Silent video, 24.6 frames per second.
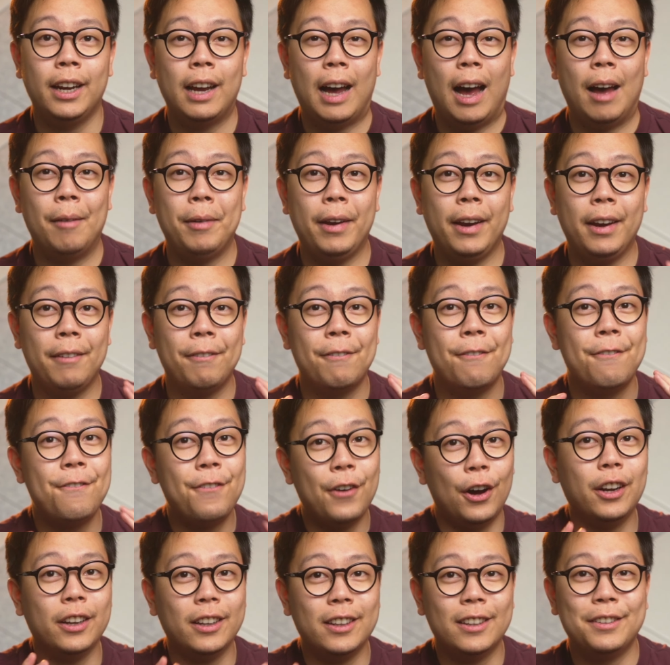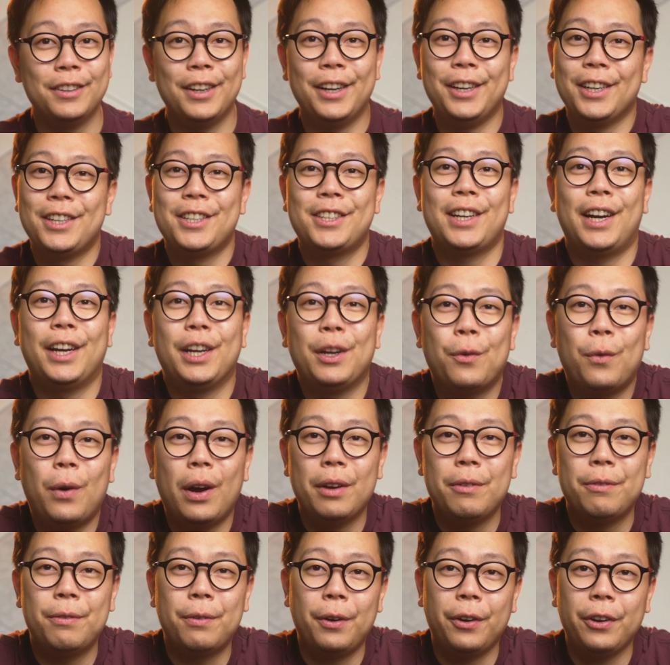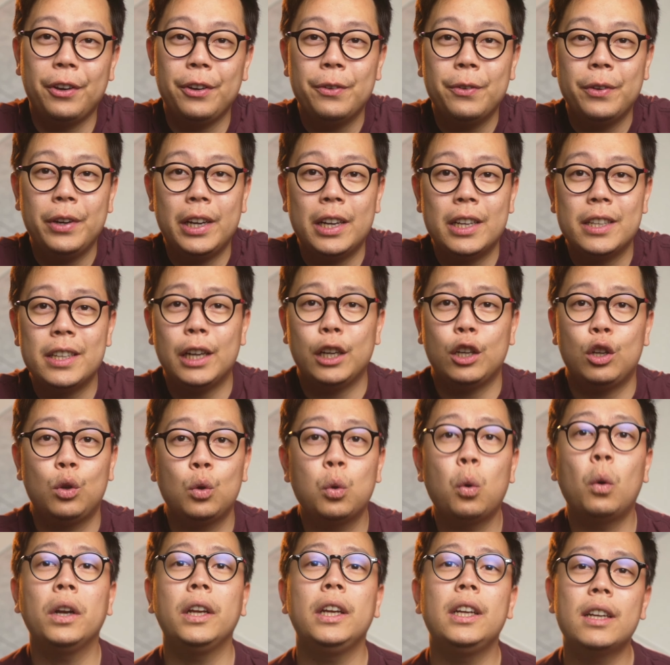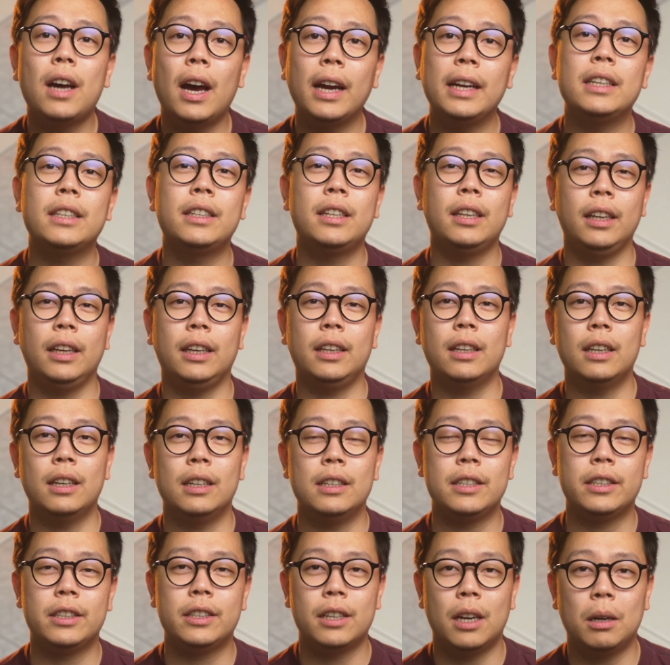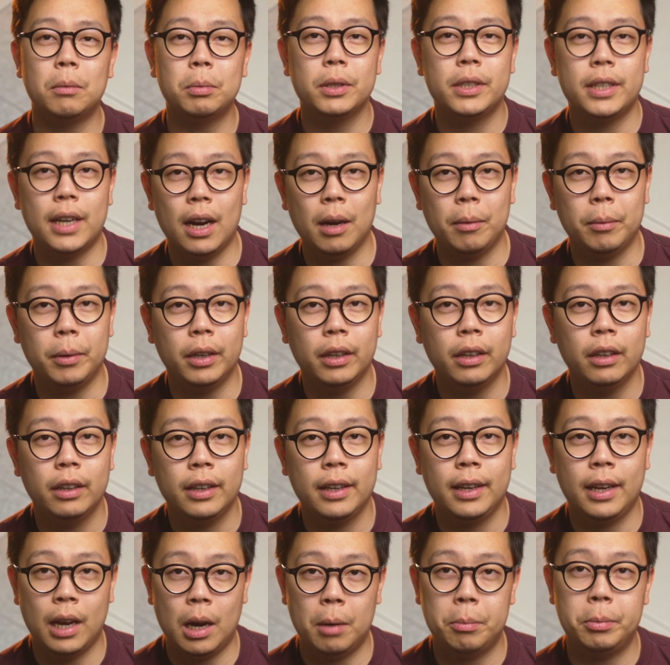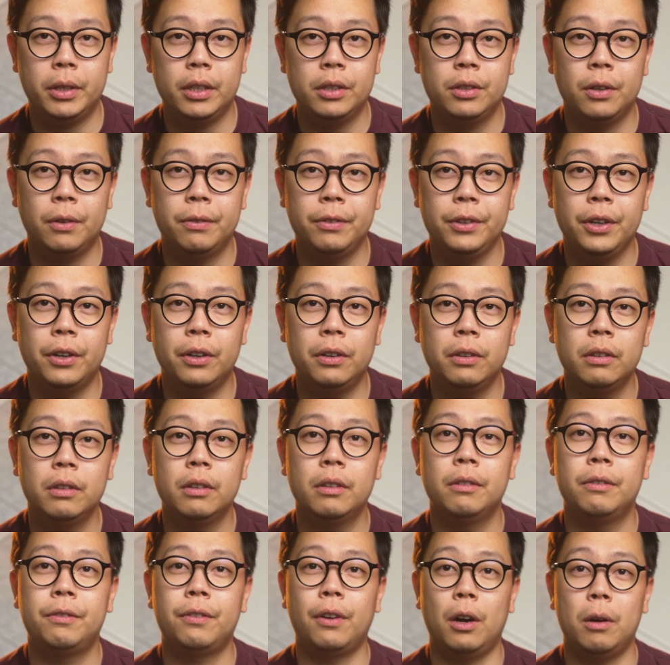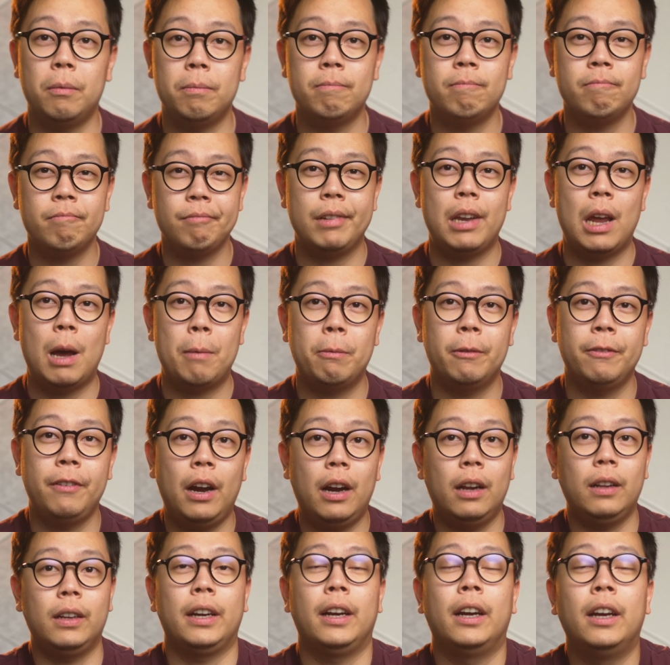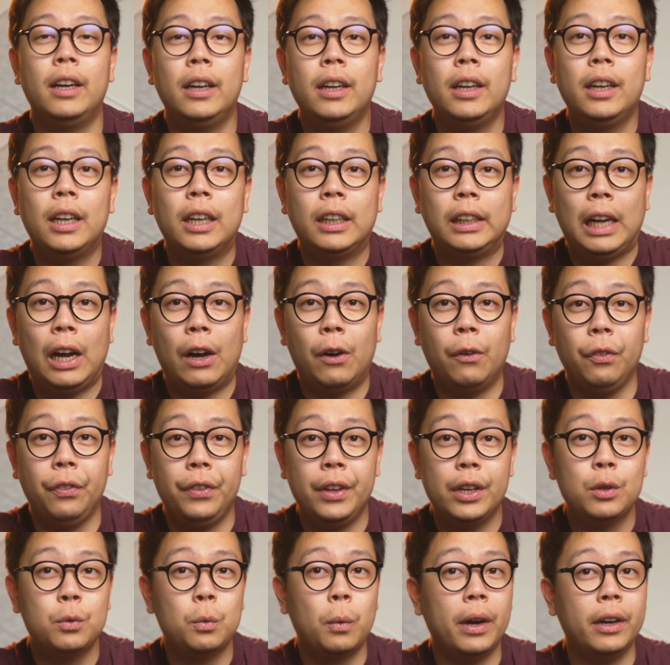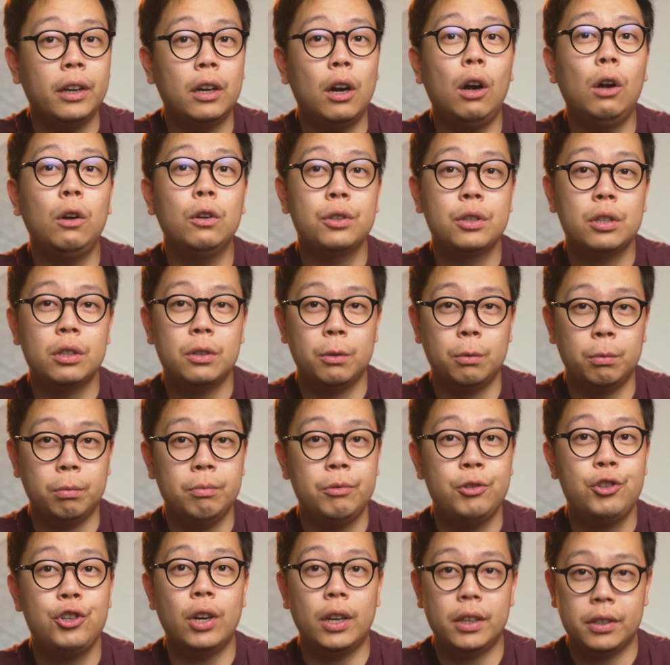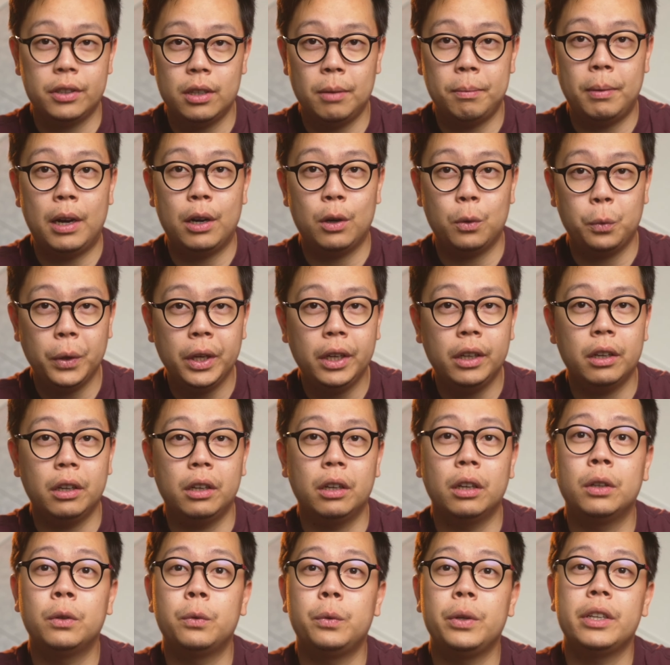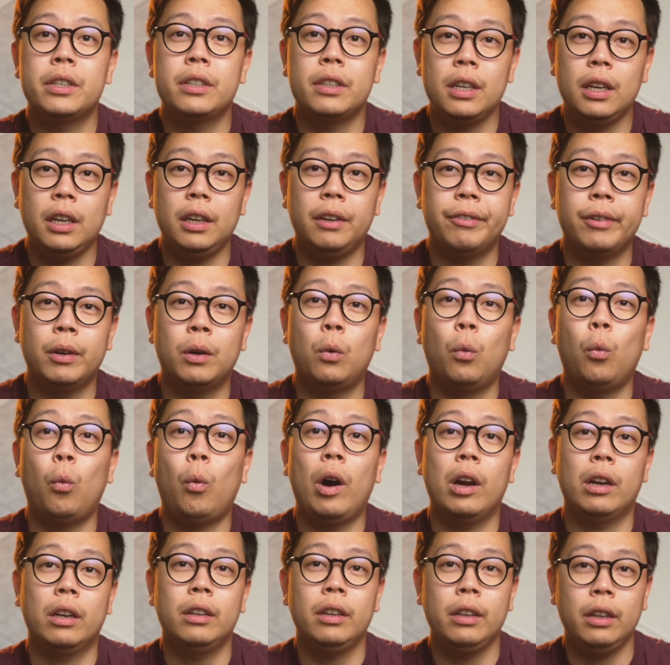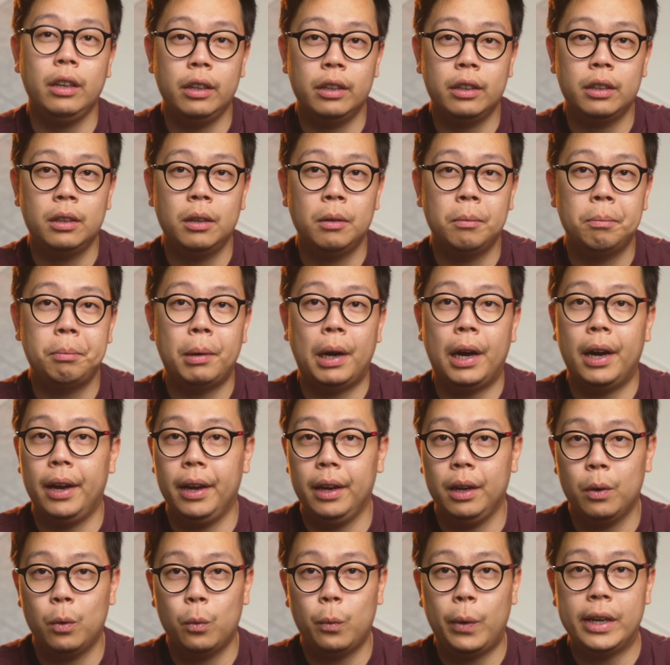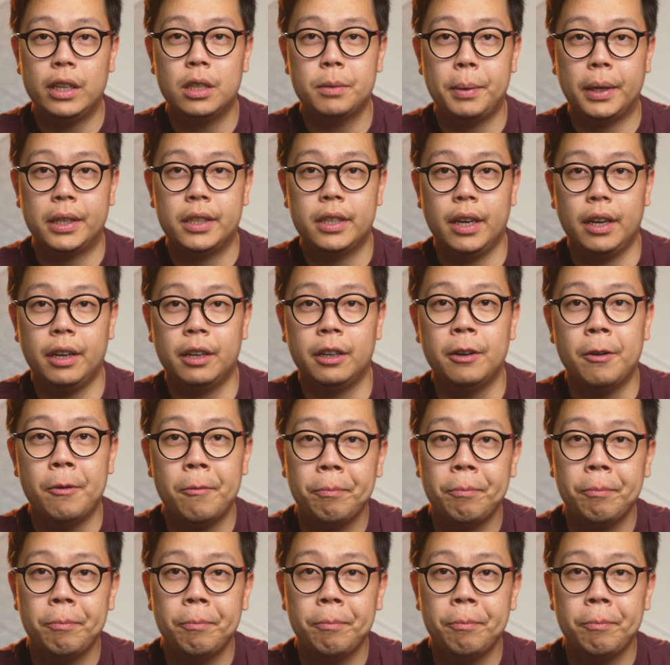I have a fun and exciting wine for you. It is a 2019 Double Diamond Cabernet Sauvignon from Napa Valley. Now, this wine also just about a week ago received Wine of the Year by Wine Spectator.